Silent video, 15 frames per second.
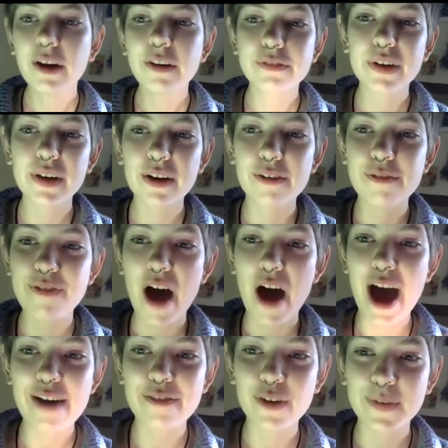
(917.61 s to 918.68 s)
for
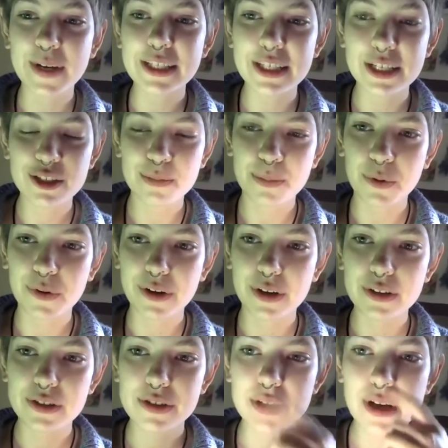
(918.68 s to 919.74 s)
five arrestee
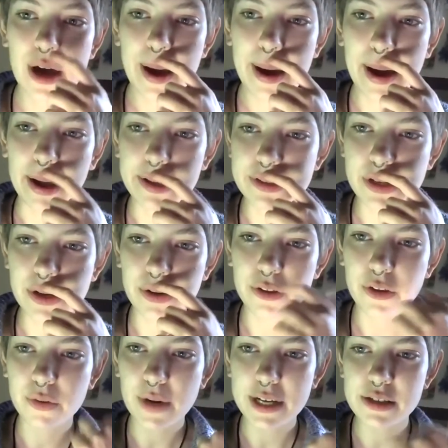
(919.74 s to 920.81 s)
supports, and so the
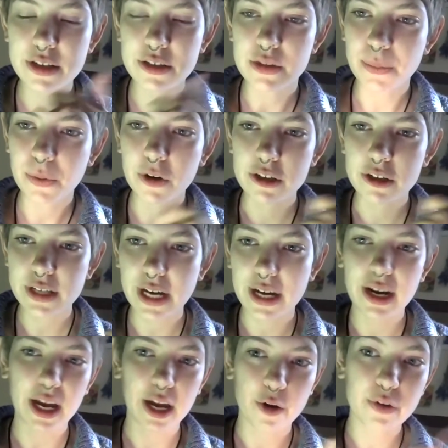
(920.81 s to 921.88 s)
arrestee supports kind of
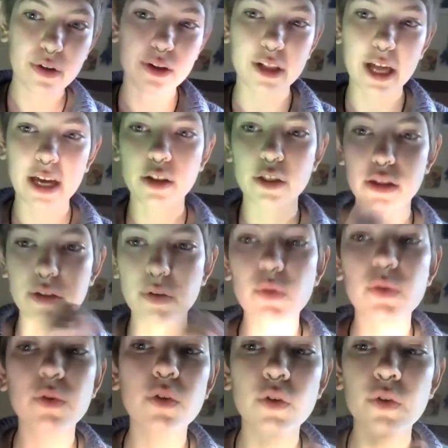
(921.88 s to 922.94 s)
handle like
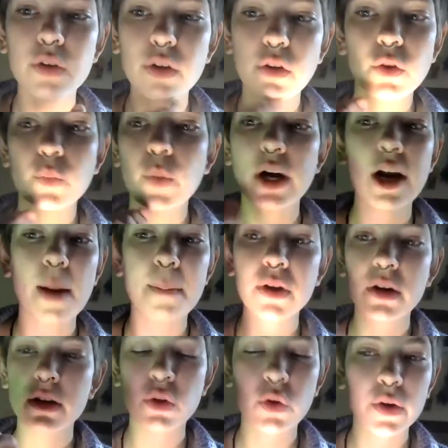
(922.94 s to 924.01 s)
who, who what
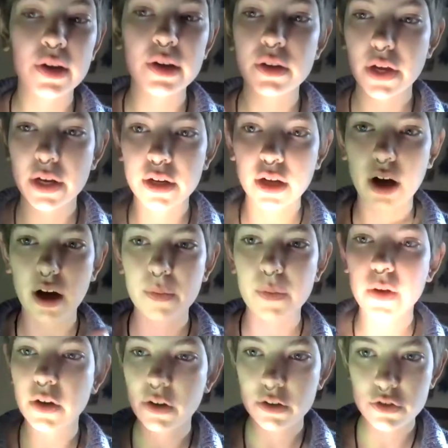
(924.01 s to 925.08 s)
number and lawyer you're gonna call
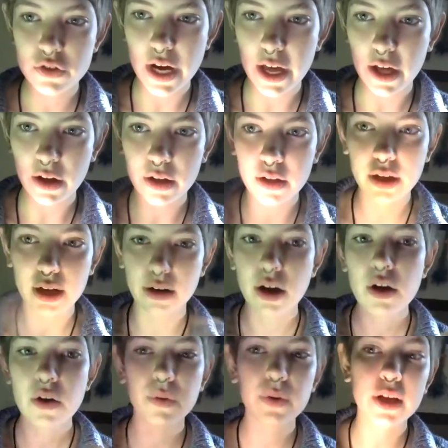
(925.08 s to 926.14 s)
when you're in jail, and
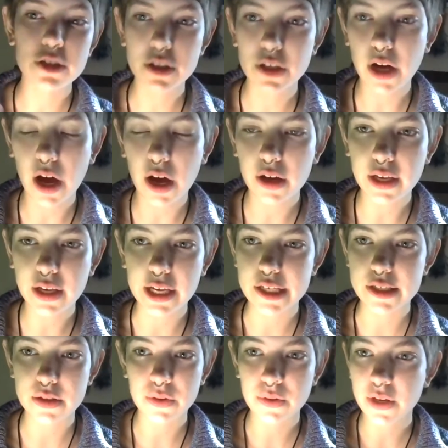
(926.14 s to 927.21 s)
who gets your car
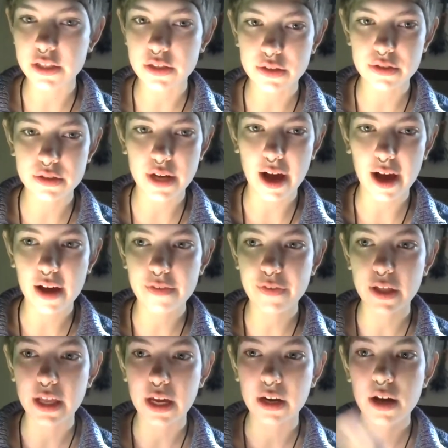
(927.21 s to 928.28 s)
keys and who gets your stuff,
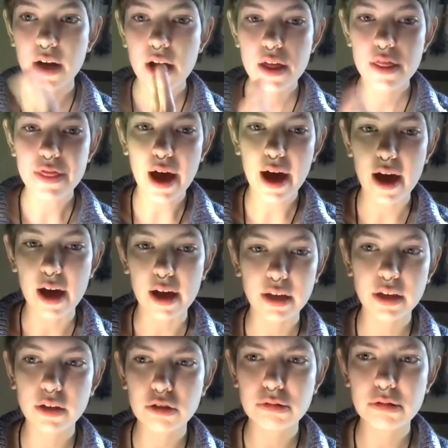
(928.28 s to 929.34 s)
and then uh,
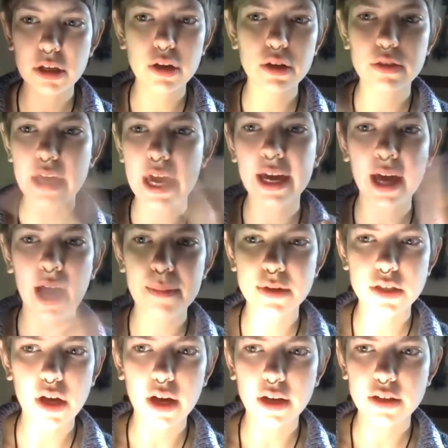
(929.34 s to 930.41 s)
you they come
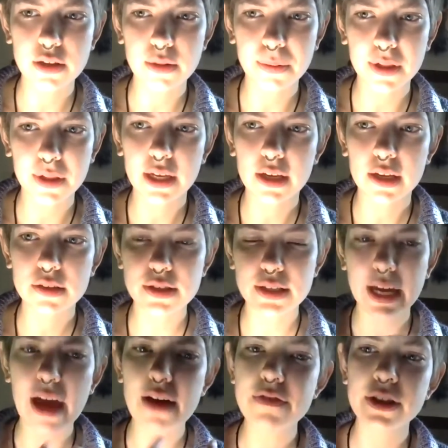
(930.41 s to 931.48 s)
and talk to the police, and
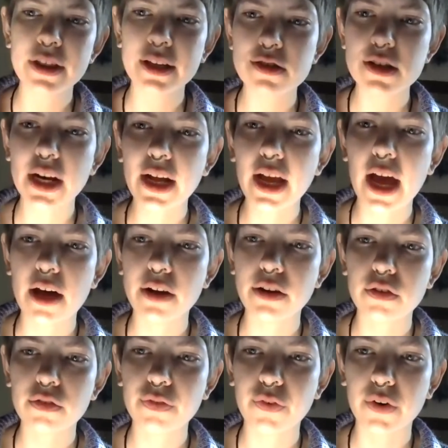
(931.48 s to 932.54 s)
like everything's kind of
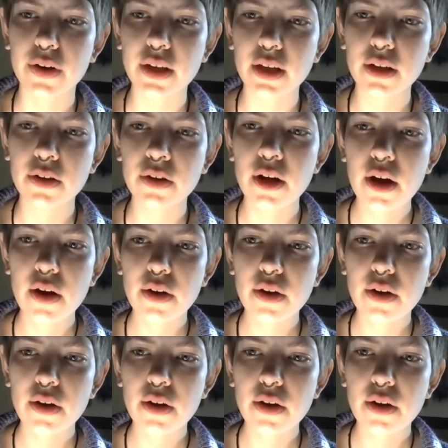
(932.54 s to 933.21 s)
handled for you.